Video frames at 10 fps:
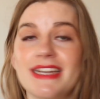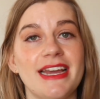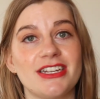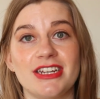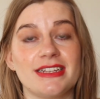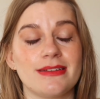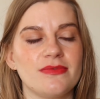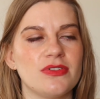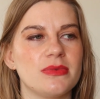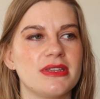today, actually, as I'm
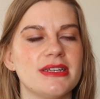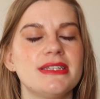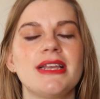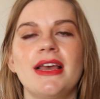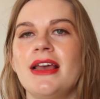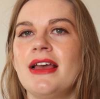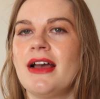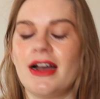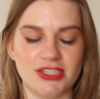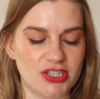filming this,
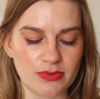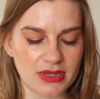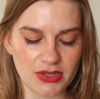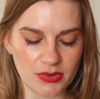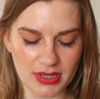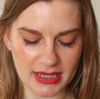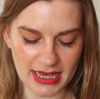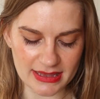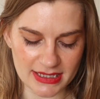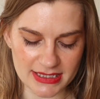I don't think you can
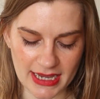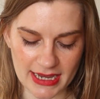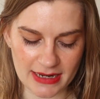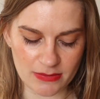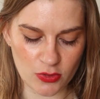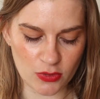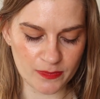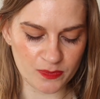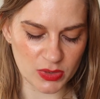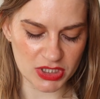get this
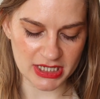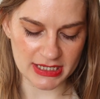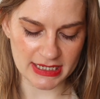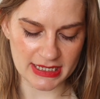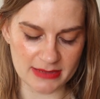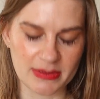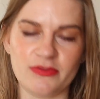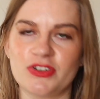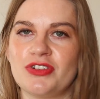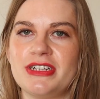anymore, which is a little bit
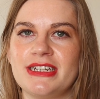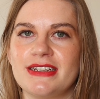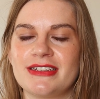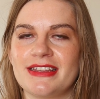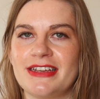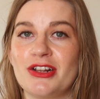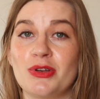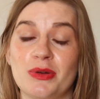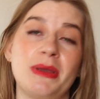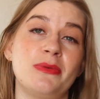frustrating because I think a
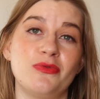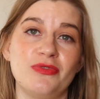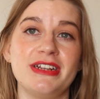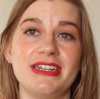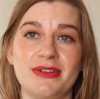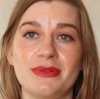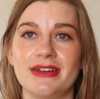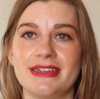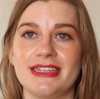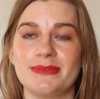lot of people really do
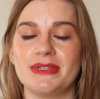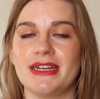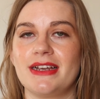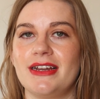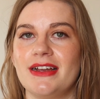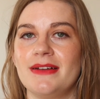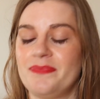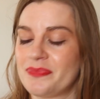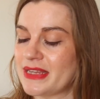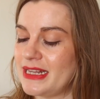like this particular
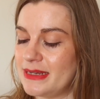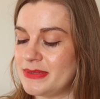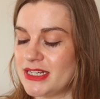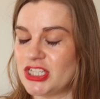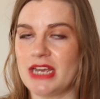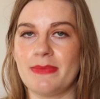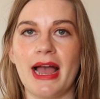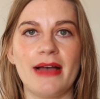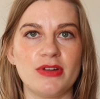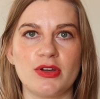lipstick shade. But
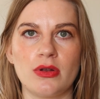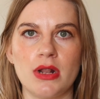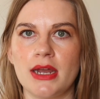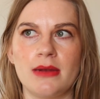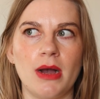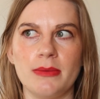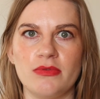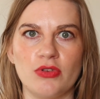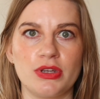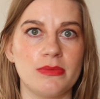have a look online. I might be
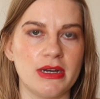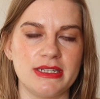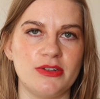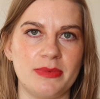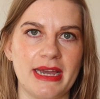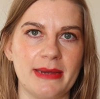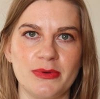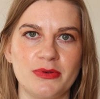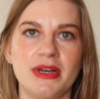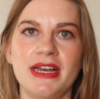wrong. You might still be
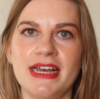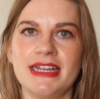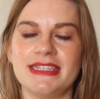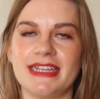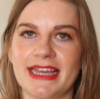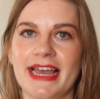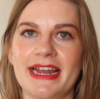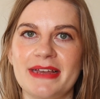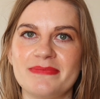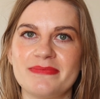able to get
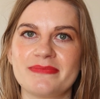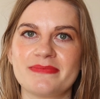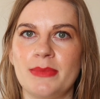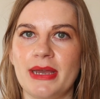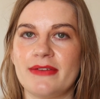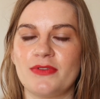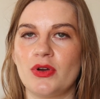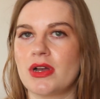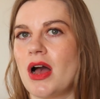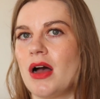it. But if
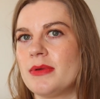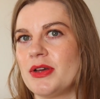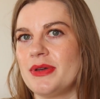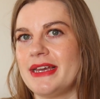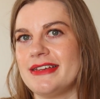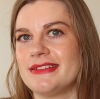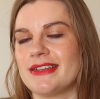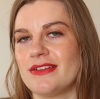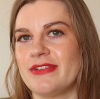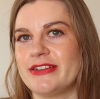not, Cabo is
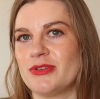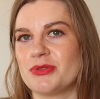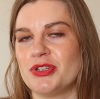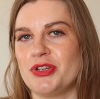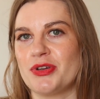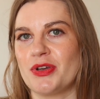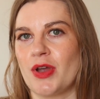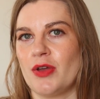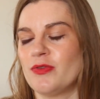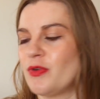a red option you can
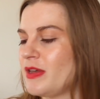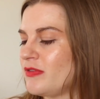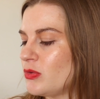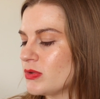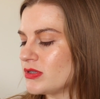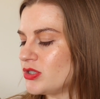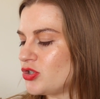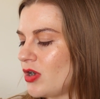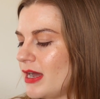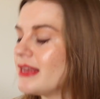go for if you want to
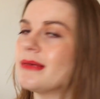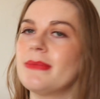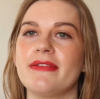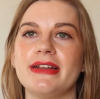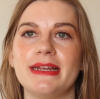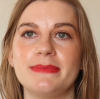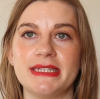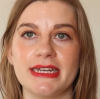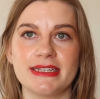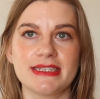try the Merit
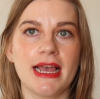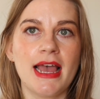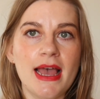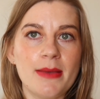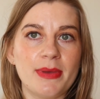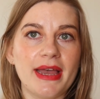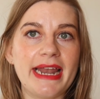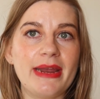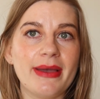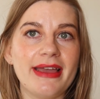lipsticks. But
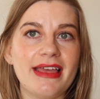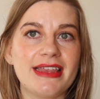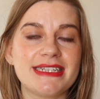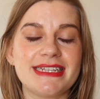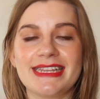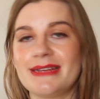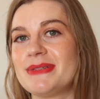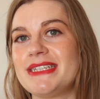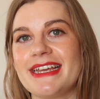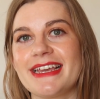anyway, this is
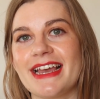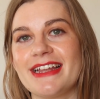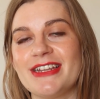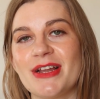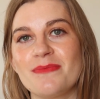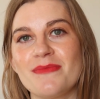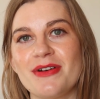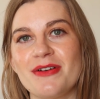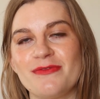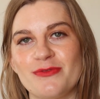lipstick
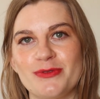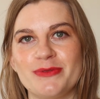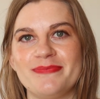number four.